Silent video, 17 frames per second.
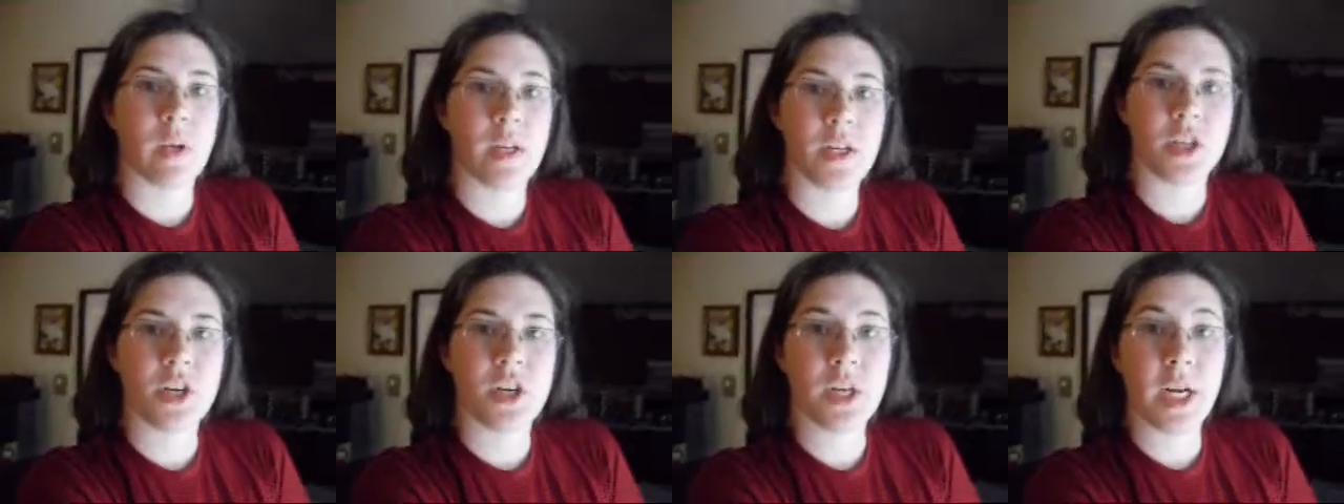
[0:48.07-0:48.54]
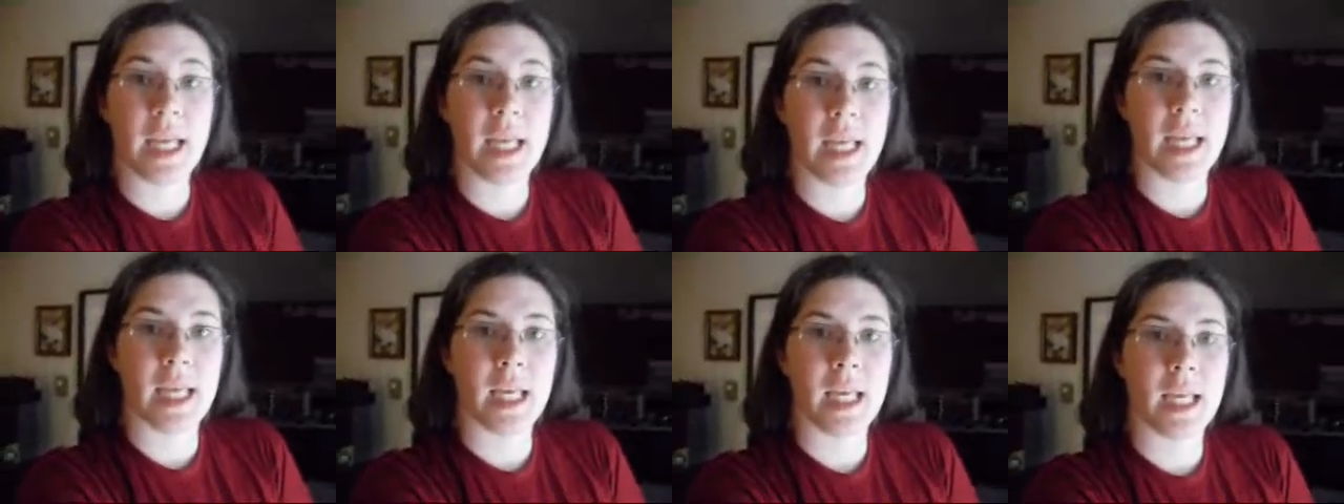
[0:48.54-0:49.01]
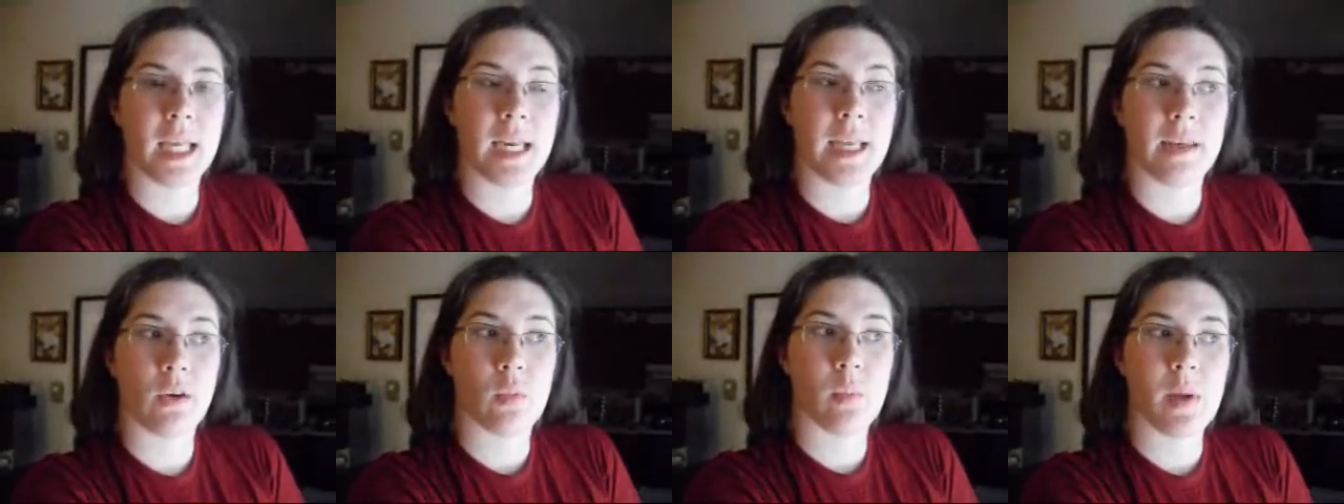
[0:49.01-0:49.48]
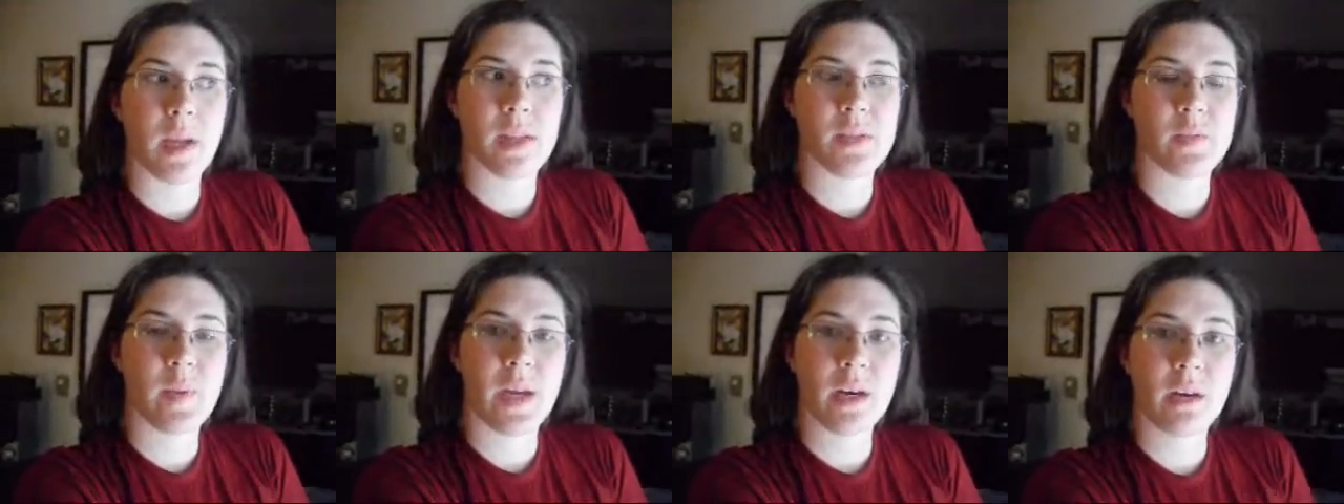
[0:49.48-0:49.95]
winter, and I hope it
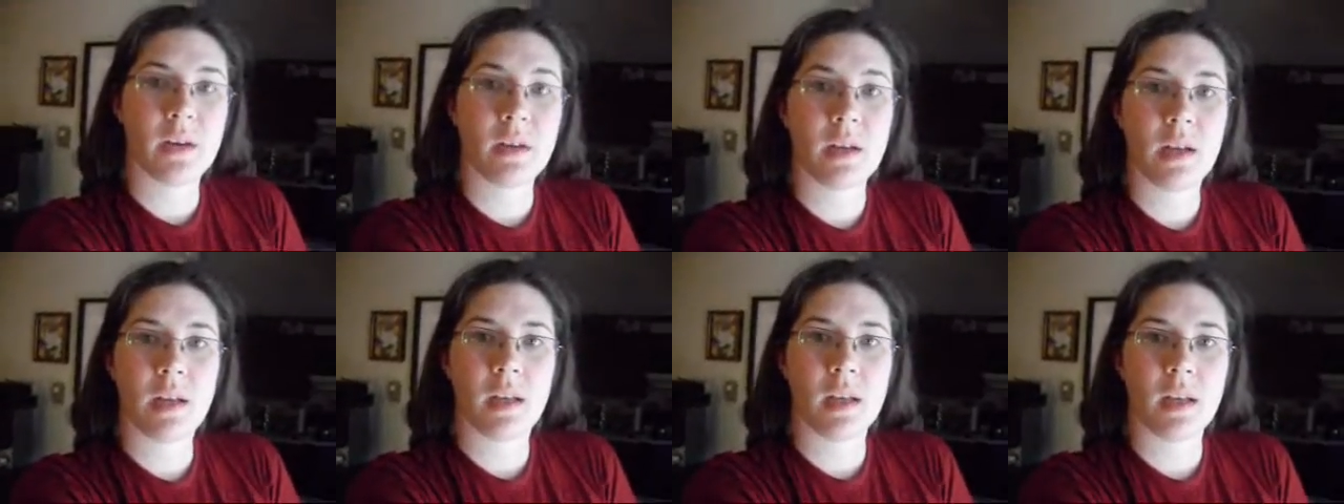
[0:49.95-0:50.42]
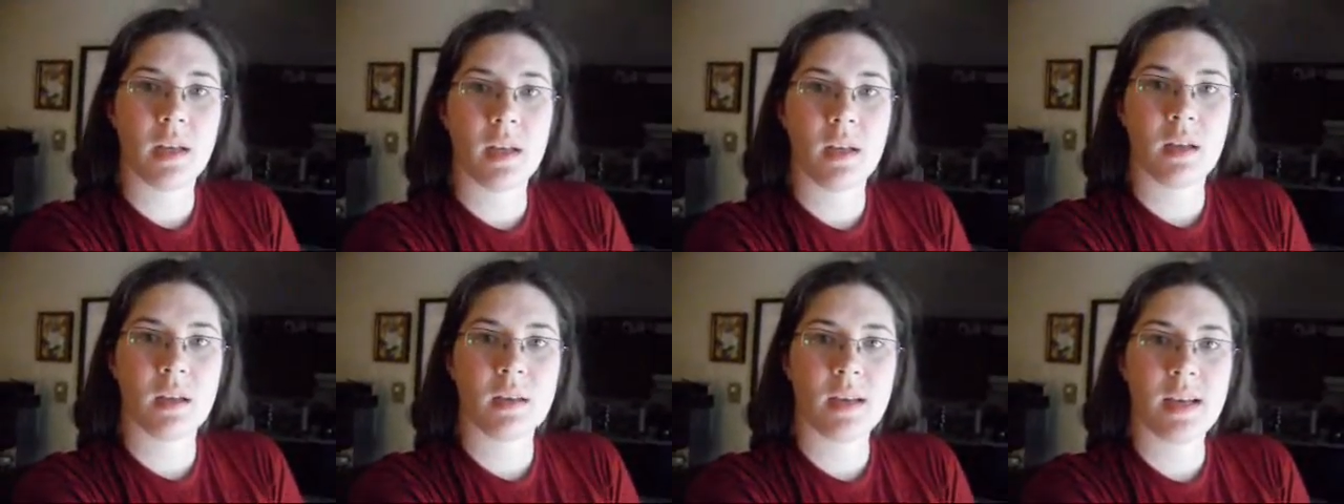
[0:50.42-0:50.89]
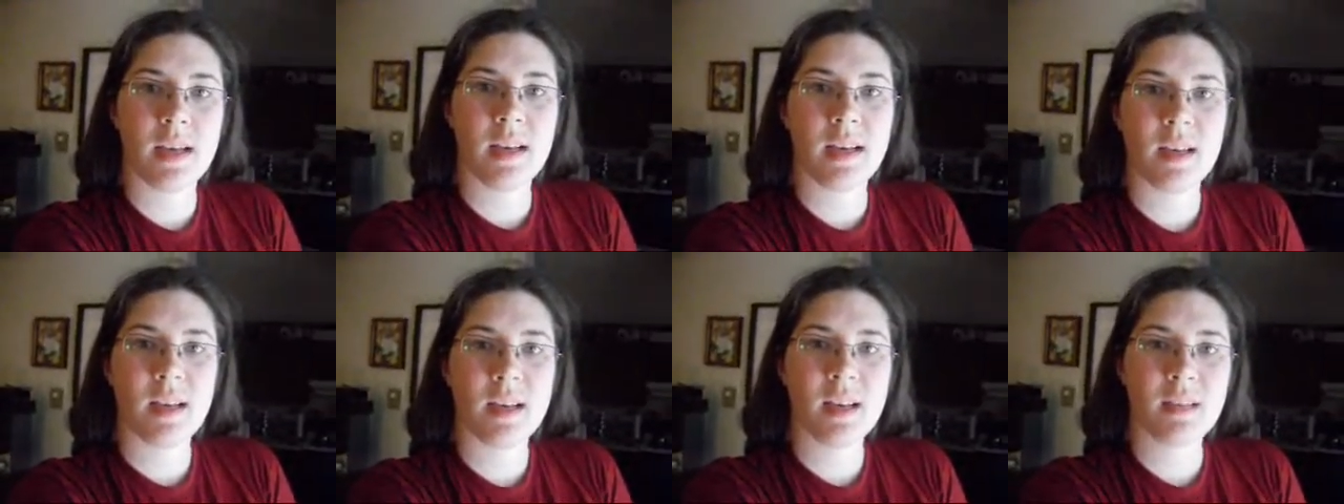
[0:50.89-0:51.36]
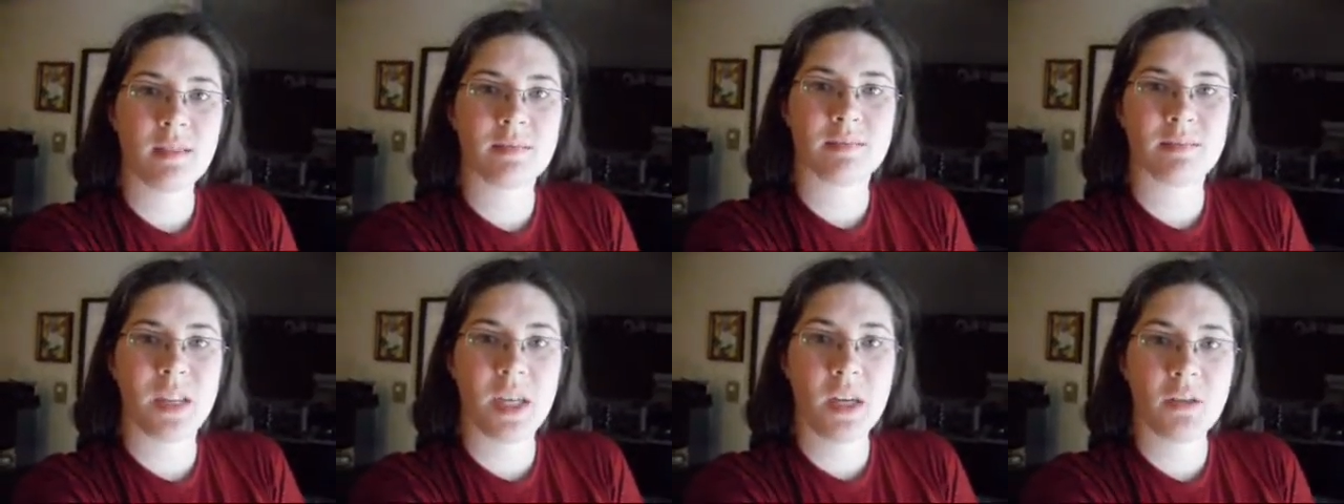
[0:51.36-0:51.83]
gets better, and, uh,
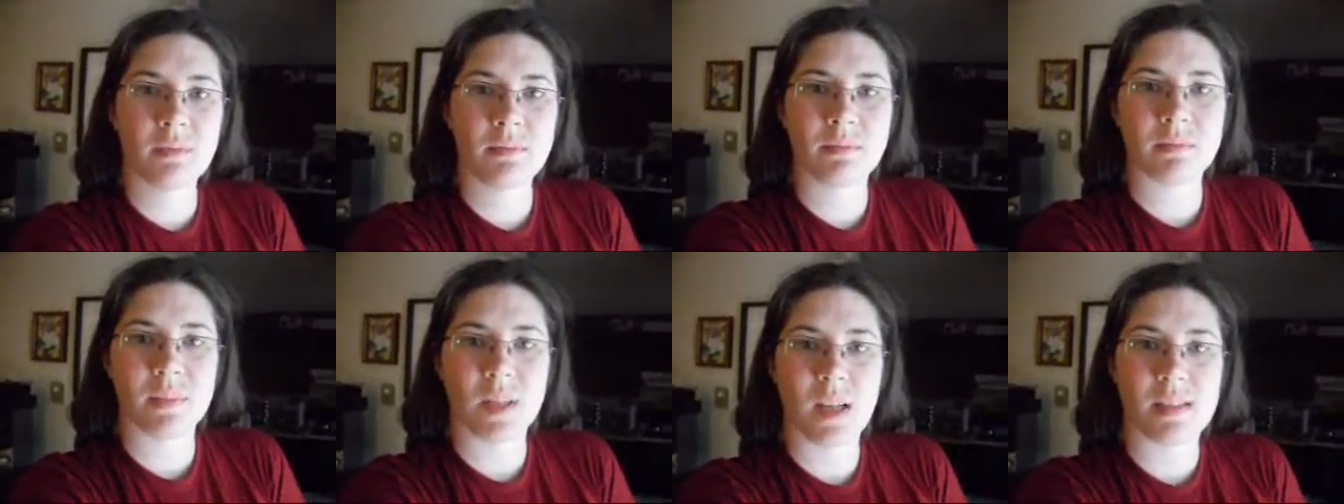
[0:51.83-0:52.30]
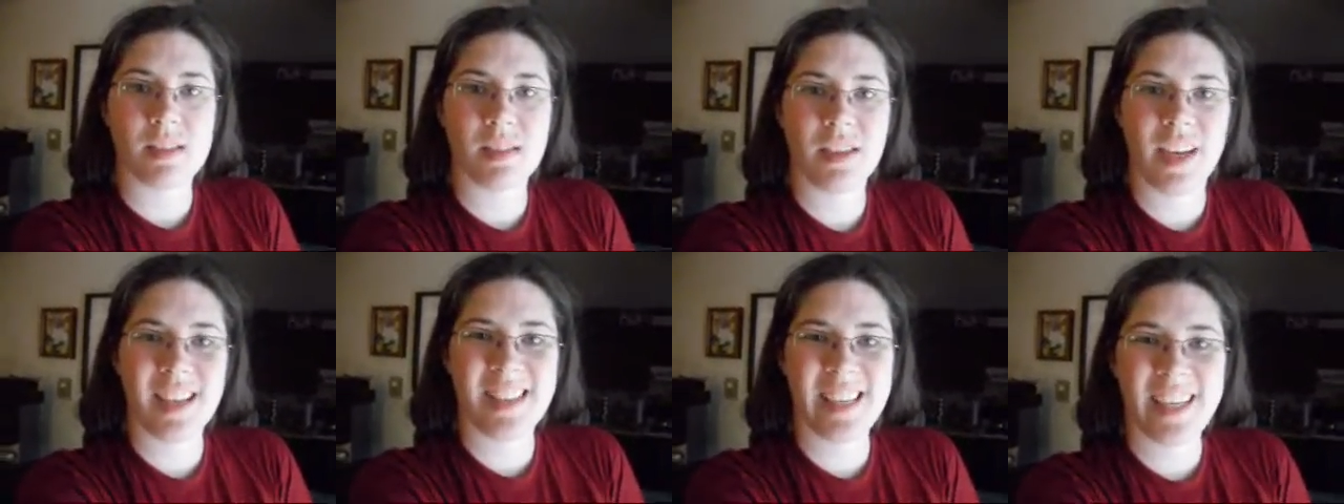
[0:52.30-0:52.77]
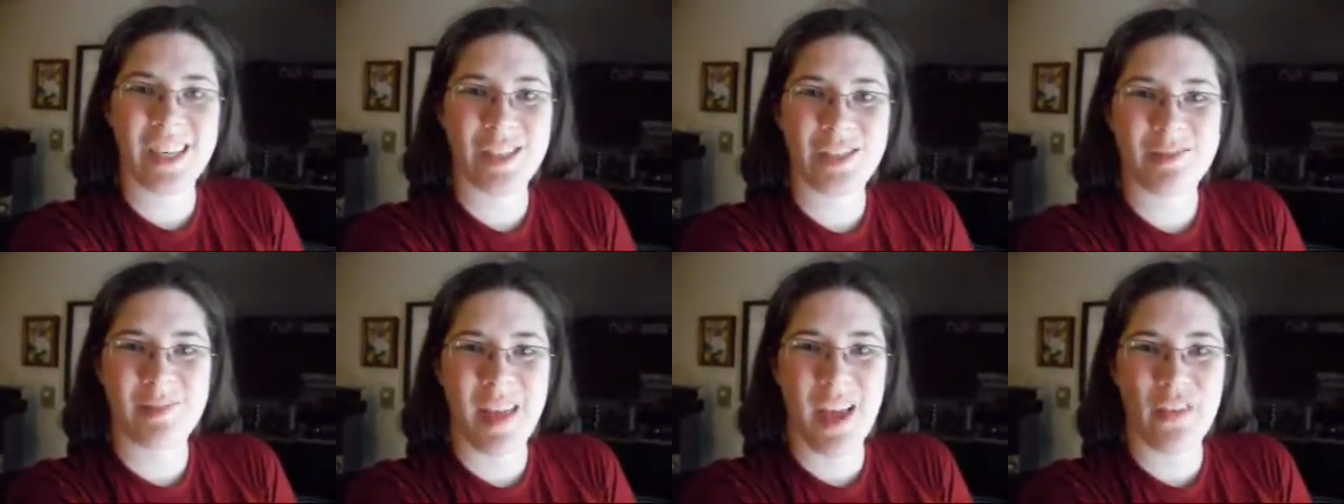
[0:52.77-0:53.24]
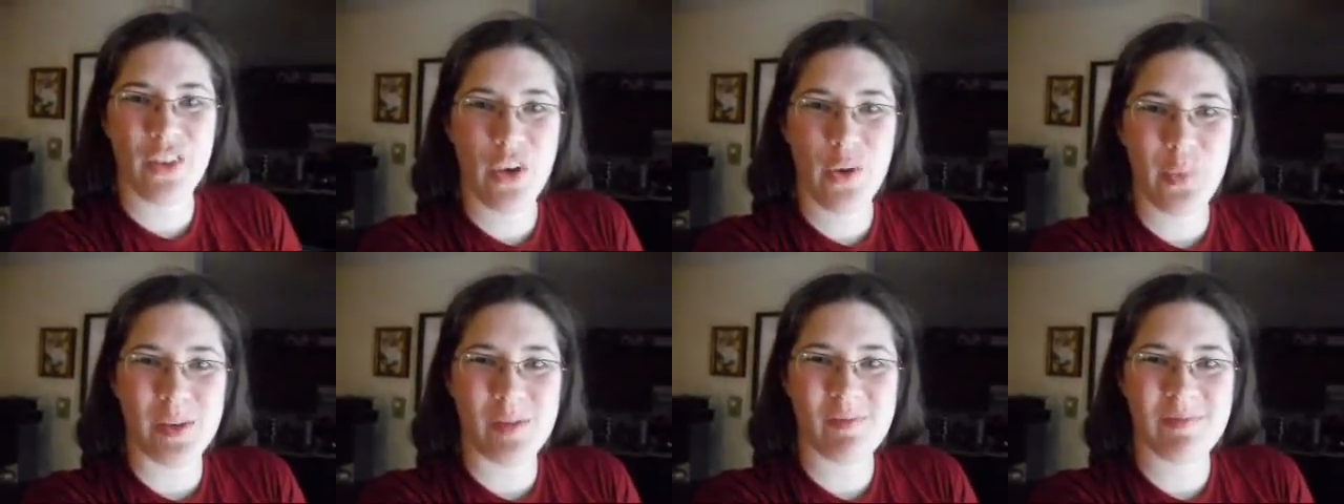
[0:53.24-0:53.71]
you know, I'll see you guys later. Have a
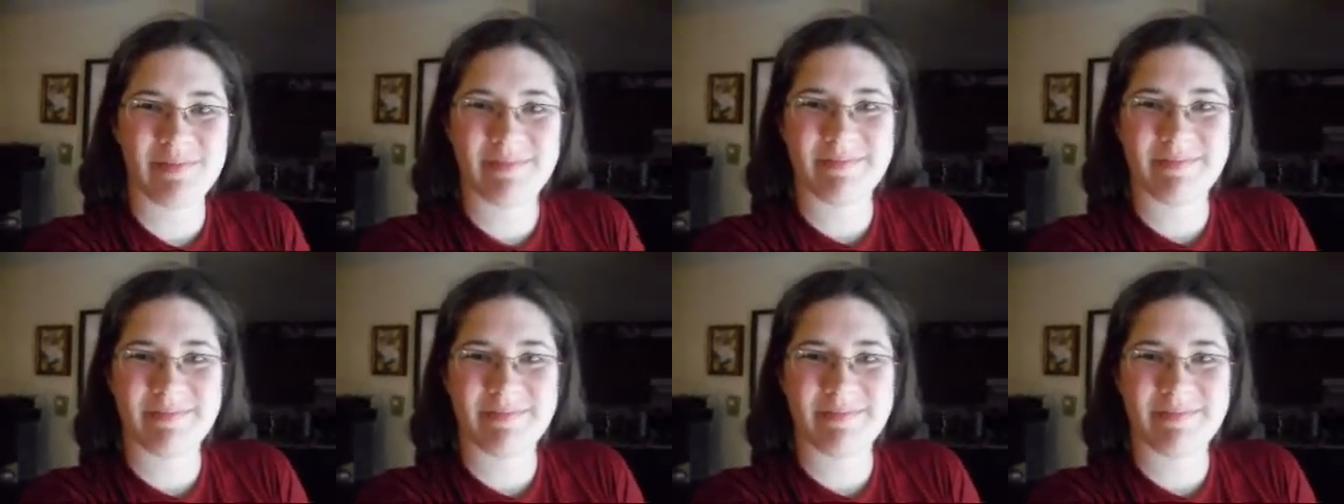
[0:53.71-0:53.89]
good one.